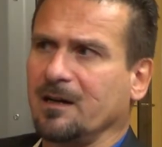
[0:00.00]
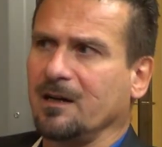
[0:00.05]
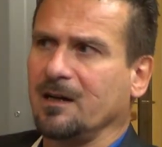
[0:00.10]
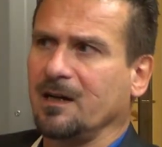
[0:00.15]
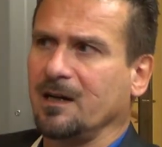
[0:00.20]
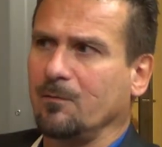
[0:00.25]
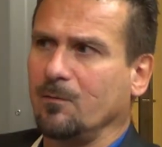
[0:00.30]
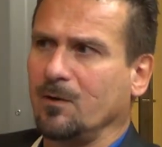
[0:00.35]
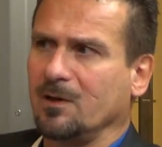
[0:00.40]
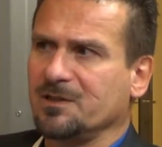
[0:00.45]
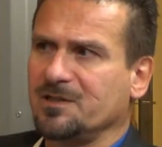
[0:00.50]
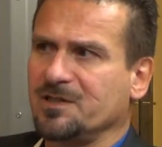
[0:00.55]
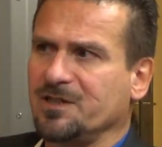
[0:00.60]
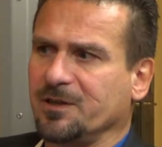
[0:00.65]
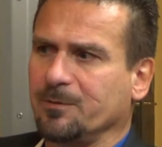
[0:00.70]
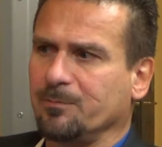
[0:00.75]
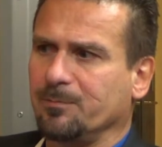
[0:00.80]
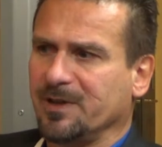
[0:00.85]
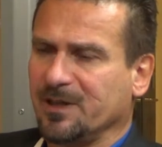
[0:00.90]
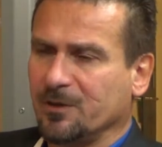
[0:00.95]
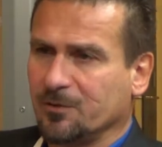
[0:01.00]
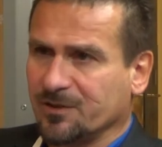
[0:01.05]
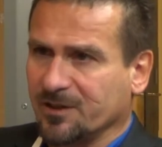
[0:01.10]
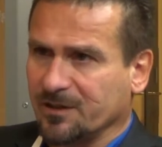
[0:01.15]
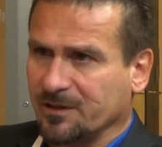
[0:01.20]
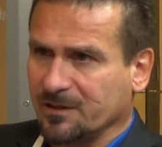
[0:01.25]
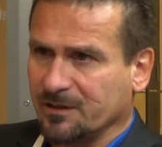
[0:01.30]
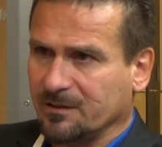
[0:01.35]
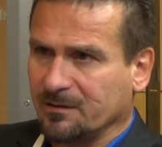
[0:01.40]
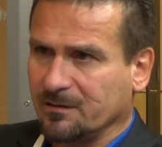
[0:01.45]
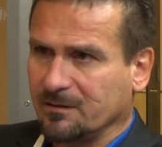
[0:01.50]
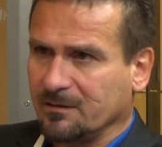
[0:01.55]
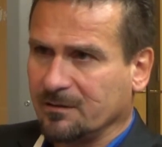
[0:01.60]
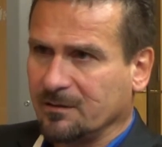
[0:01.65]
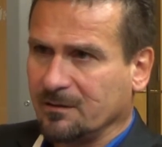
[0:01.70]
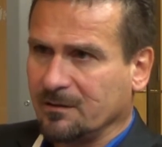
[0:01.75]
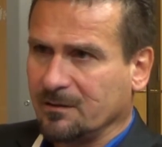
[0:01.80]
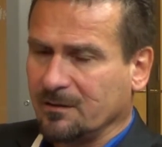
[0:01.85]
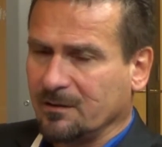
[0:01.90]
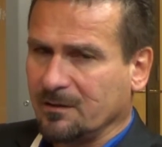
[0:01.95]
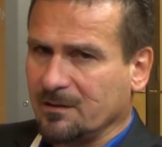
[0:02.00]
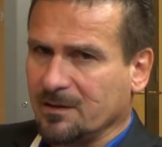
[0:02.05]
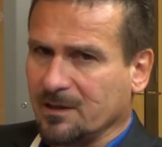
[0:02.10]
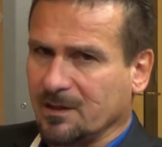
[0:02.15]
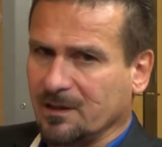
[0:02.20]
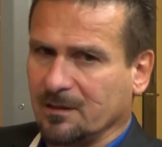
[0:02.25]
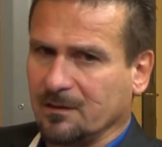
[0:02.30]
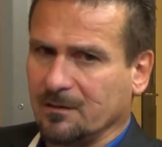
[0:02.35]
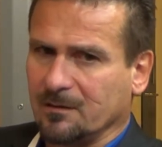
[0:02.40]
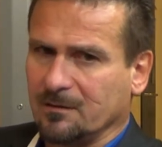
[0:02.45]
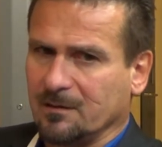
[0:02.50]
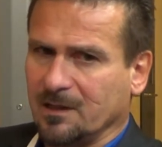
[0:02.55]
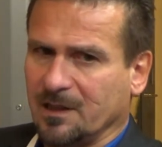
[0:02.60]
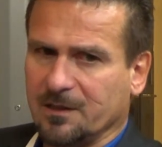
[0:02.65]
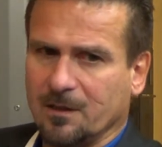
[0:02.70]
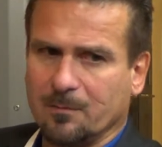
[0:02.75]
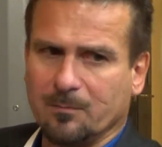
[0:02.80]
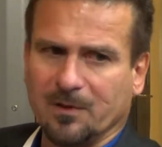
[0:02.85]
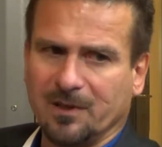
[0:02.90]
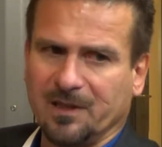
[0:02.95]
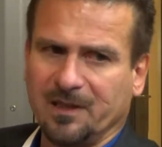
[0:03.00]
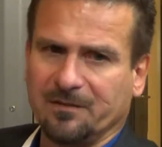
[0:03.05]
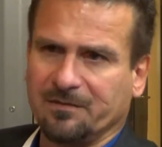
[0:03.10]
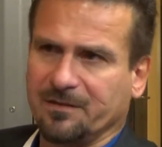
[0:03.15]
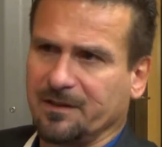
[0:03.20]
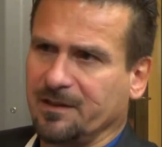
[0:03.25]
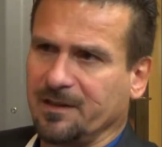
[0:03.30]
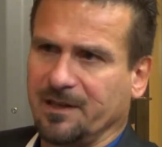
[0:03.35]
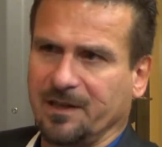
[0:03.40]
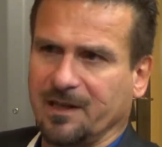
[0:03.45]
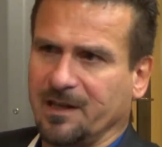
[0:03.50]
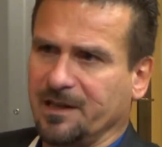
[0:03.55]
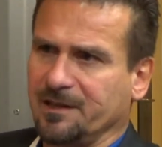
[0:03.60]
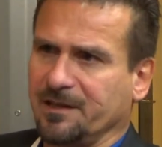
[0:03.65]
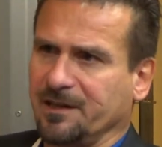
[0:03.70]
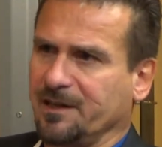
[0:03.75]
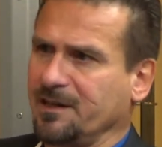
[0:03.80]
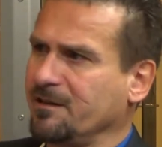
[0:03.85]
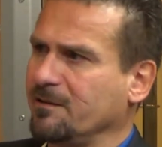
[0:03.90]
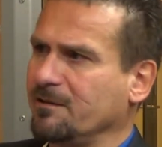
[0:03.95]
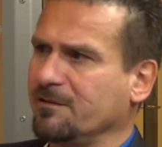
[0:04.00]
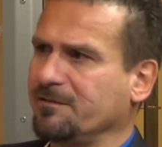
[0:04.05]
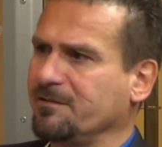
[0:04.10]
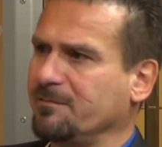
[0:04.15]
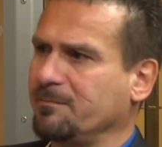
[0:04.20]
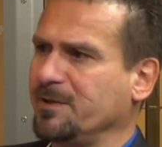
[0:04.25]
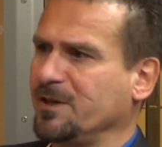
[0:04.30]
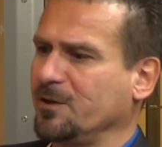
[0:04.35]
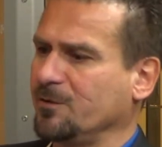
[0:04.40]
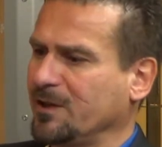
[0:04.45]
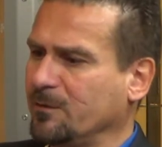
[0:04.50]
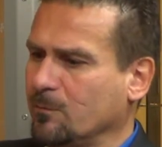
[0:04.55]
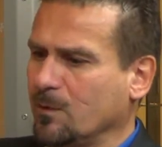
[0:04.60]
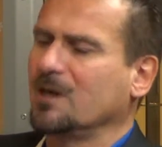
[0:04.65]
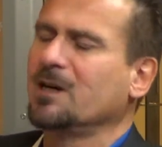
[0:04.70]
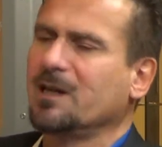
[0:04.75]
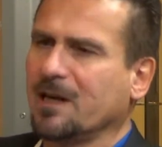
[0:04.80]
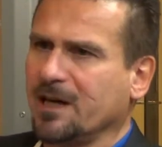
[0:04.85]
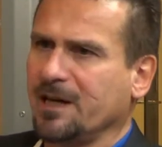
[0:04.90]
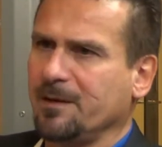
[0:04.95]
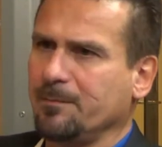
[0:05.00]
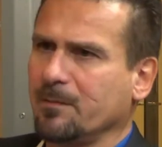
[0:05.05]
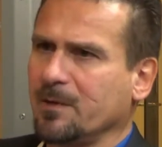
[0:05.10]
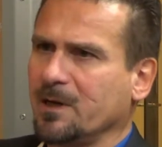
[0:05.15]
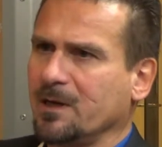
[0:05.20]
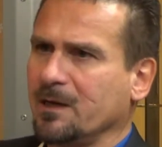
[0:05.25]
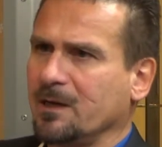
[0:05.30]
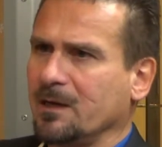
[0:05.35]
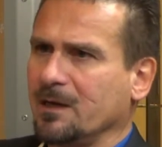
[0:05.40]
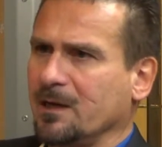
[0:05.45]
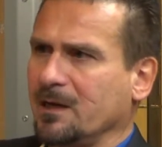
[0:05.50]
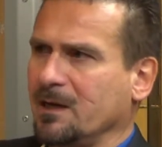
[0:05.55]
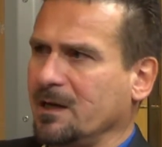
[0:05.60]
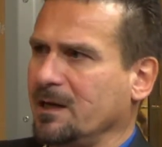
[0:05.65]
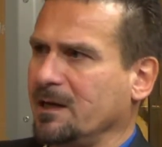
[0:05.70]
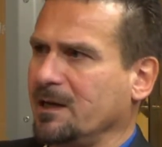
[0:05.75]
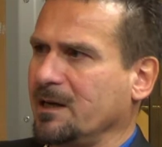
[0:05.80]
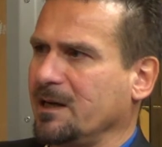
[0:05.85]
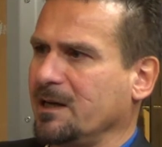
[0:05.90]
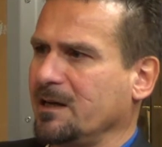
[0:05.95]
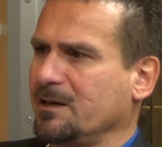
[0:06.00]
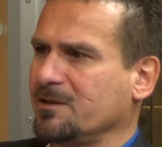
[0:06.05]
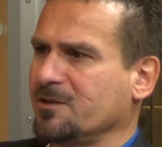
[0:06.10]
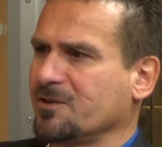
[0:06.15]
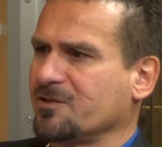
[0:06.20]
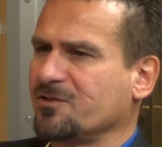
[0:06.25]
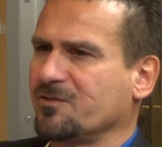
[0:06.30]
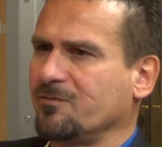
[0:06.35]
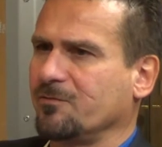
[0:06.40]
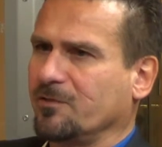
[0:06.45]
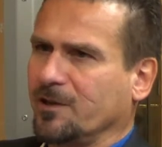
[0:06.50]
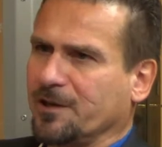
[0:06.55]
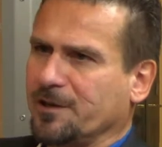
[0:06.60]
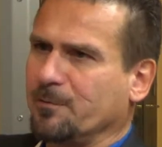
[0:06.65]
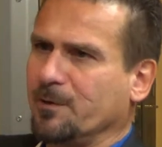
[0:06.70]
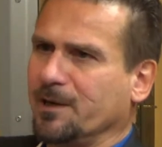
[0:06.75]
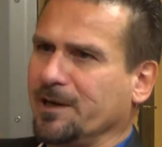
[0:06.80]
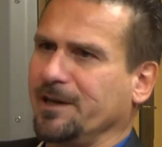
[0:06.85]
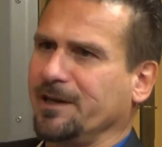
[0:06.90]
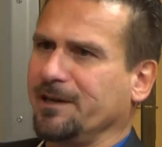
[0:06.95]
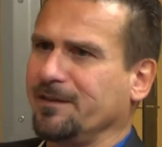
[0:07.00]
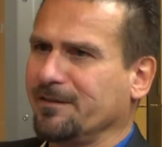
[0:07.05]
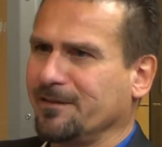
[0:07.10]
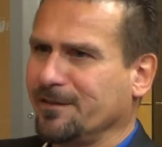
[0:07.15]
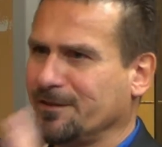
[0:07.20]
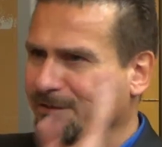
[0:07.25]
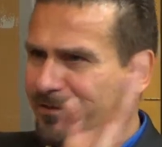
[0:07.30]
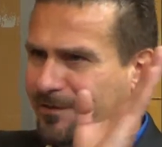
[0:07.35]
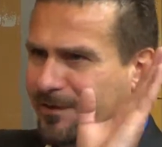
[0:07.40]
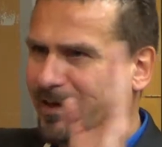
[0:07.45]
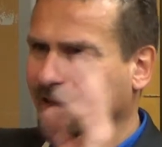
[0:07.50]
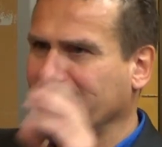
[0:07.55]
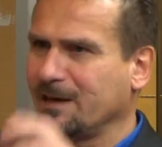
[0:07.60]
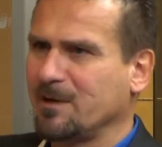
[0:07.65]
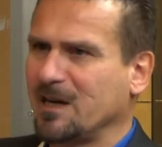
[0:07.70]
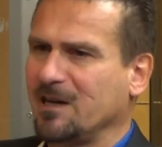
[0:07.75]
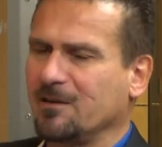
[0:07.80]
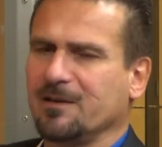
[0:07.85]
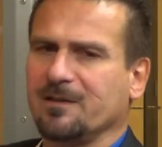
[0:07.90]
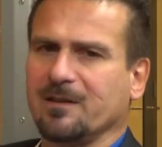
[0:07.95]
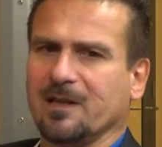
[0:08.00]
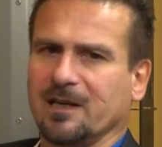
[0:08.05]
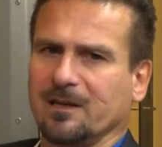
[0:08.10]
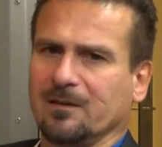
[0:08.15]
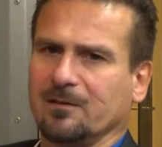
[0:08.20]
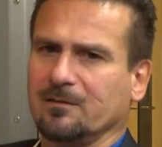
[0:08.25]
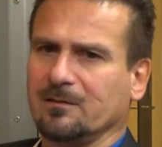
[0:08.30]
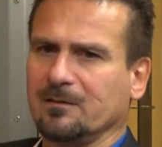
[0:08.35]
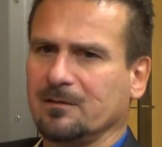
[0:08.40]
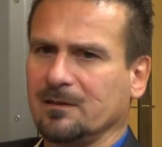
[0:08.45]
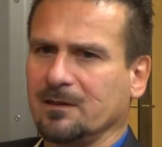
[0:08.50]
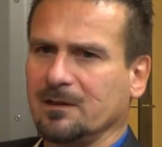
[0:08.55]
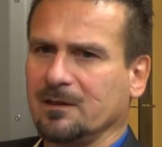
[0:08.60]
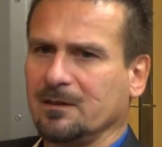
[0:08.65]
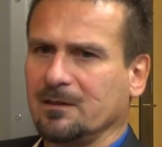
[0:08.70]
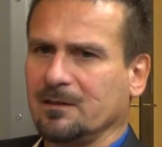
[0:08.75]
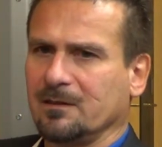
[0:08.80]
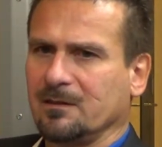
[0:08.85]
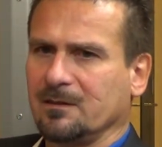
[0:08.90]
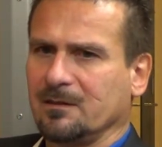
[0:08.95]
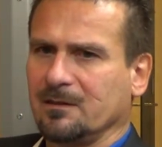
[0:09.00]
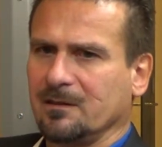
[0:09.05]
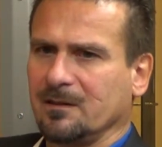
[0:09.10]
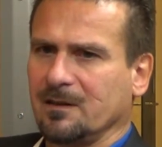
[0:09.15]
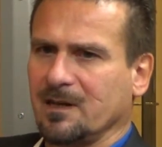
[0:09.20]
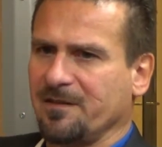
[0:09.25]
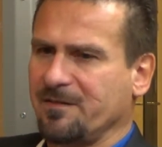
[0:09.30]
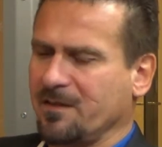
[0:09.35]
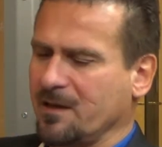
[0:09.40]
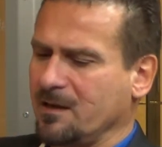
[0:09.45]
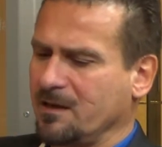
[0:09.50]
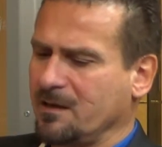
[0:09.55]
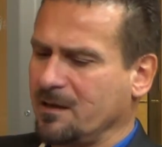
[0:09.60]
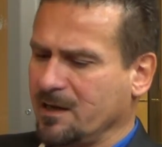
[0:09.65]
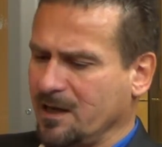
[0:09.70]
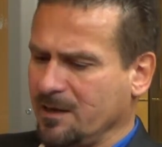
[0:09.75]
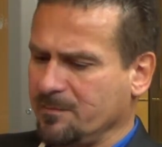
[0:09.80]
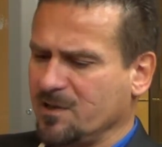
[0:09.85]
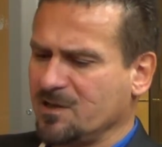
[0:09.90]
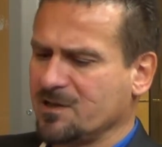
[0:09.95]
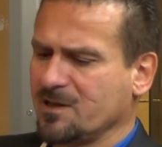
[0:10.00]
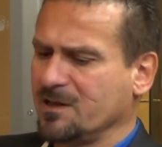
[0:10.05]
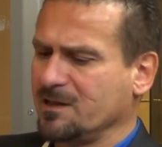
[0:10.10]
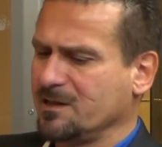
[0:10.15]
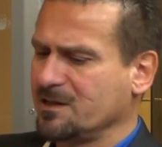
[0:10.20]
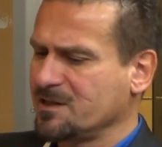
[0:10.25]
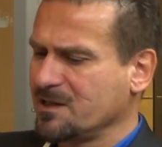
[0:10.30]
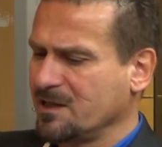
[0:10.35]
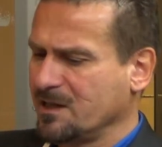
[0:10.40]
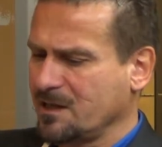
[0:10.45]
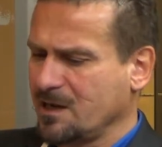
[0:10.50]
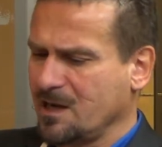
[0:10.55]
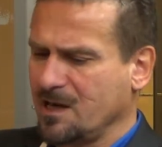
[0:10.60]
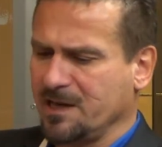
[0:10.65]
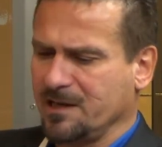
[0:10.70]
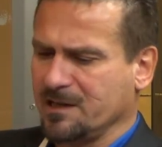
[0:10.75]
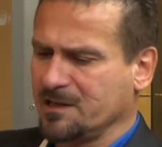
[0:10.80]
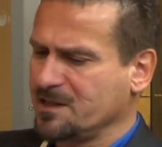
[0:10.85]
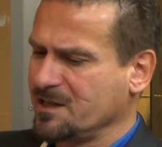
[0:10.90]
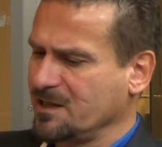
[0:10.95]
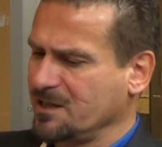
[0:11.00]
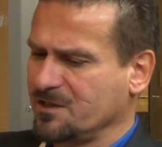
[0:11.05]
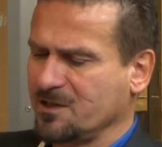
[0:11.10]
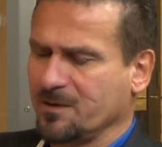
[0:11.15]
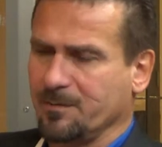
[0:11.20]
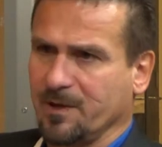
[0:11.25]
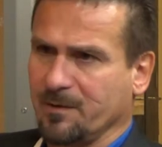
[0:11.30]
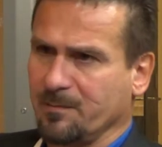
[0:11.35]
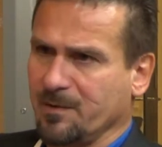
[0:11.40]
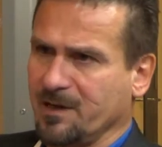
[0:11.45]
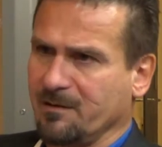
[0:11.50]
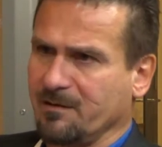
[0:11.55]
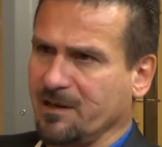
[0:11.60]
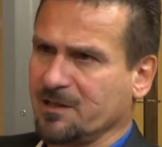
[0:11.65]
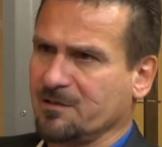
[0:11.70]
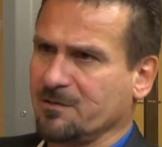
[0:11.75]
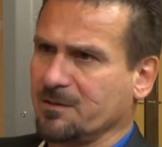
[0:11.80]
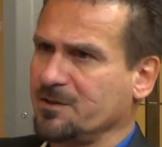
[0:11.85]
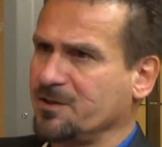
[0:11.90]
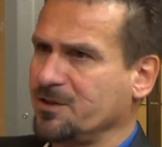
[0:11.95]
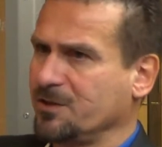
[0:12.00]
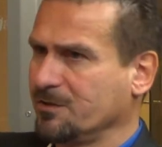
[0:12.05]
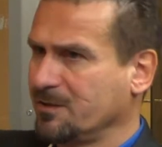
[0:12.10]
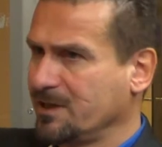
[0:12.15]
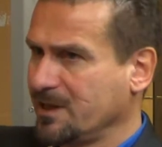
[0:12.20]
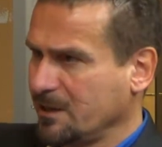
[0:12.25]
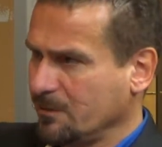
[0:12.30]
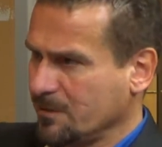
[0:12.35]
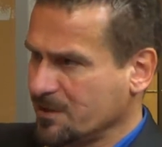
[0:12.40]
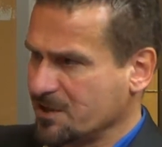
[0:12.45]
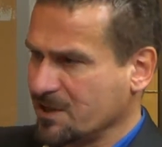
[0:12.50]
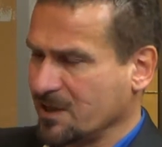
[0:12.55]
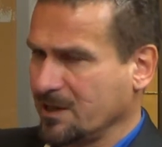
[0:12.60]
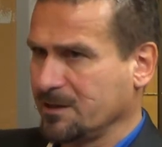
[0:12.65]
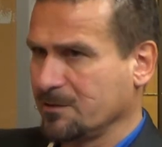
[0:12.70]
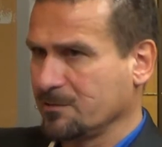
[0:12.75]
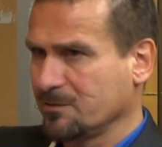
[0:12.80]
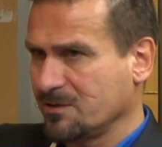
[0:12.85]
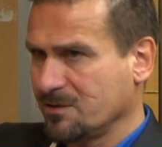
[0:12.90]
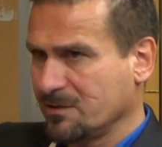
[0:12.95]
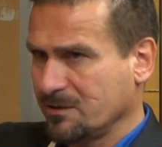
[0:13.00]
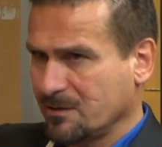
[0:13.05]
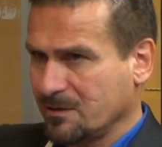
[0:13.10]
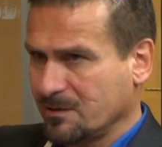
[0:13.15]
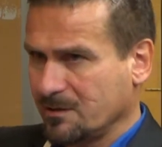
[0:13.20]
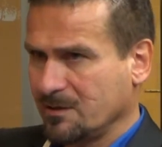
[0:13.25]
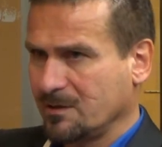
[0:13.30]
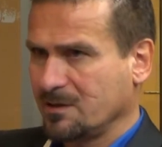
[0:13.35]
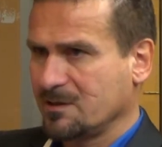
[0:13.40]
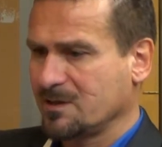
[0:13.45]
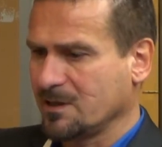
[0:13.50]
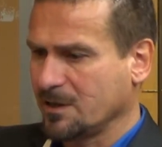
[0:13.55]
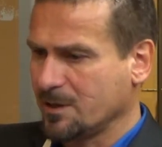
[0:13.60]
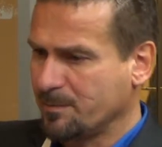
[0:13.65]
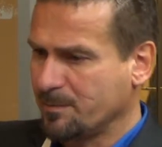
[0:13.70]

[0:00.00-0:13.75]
I want to build on it. So I don't believe in the idea of building one game and then just run away and just forget about it now. I think game designers, clients and subject matter experts should go in cycles. So you